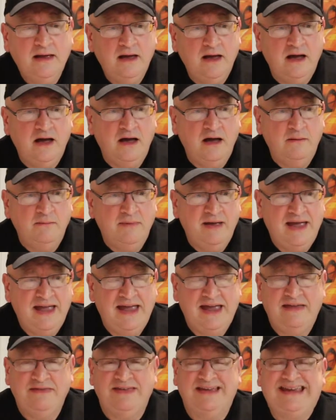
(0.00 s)

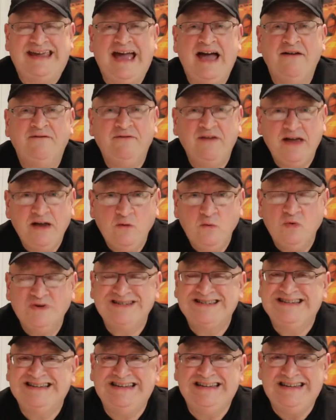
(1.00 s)
And the cafe
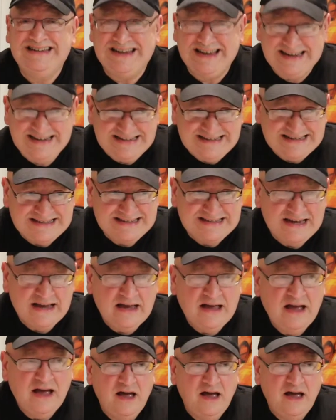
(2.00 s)
was nice.